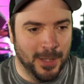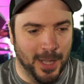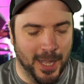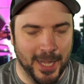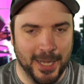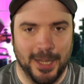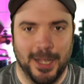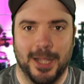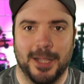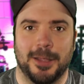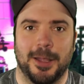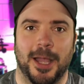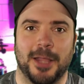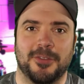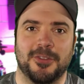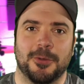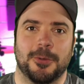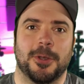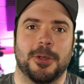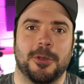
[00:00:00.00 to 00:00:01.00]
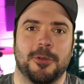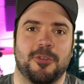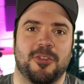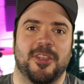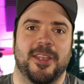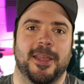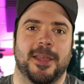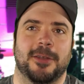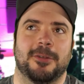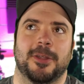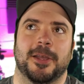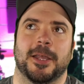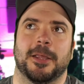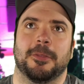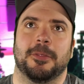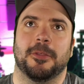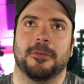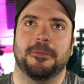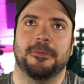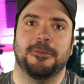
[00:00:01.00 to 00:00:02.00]
I don't understand
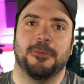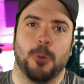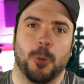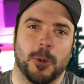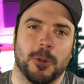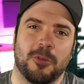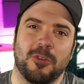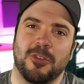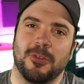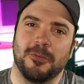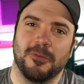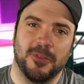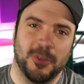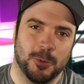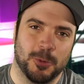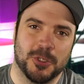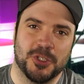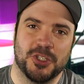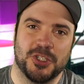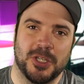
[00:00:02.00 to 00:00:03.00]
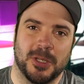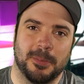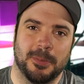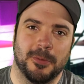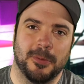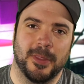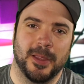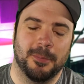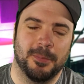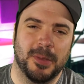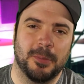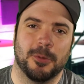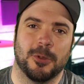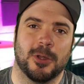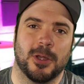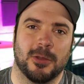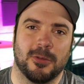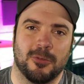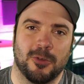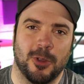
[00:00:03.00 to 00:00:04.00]
like the forced viewership that people
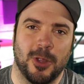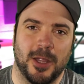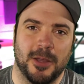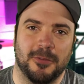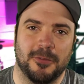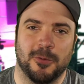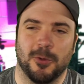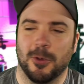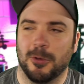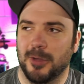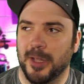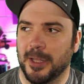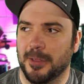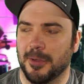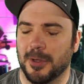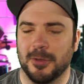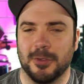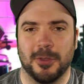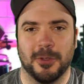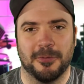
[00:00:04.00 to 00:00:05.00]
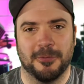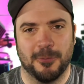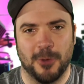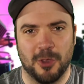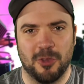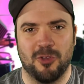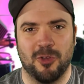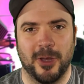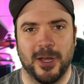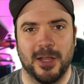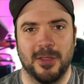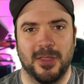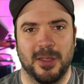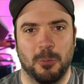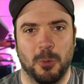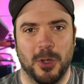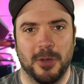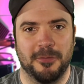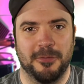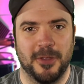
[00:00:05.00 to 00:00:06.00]
are crying for. Like they're frustrated. They
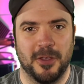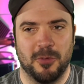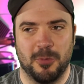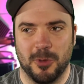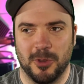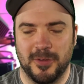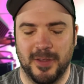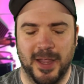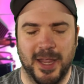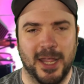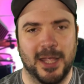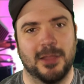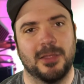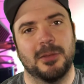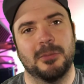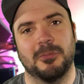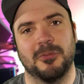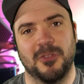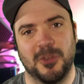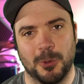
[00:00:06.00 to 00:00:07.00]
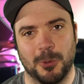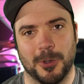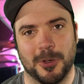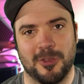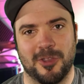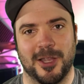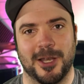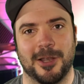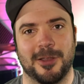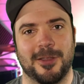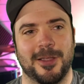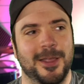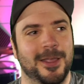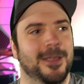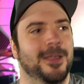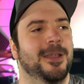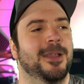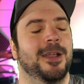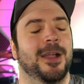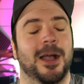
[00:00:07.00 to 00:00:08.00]
want Facebook to hand them viewers. And
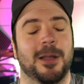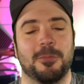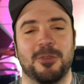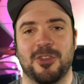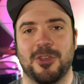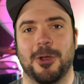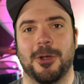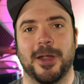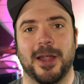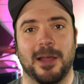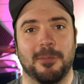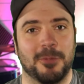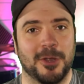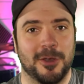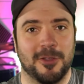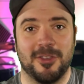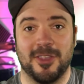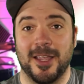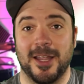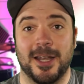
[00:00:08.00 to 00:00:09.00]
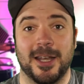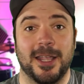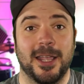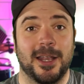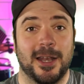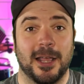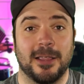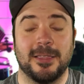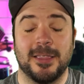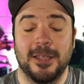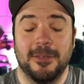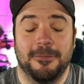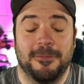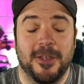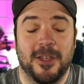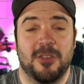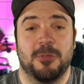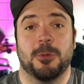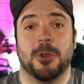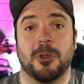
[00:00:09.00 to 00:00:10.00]
I'm sorry, I'm gonna say it again. I think
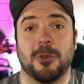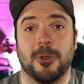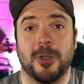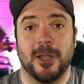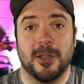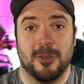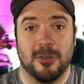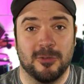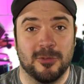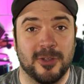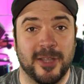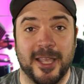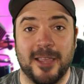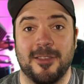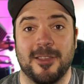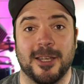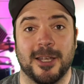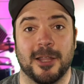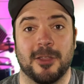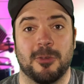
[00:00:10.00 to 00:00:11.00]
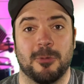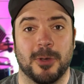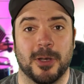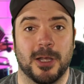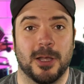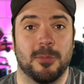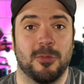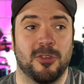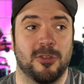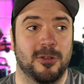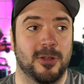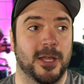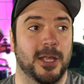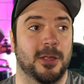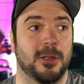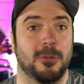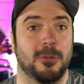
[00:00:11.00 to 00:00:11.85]
Facebook creates laziness when it comes to like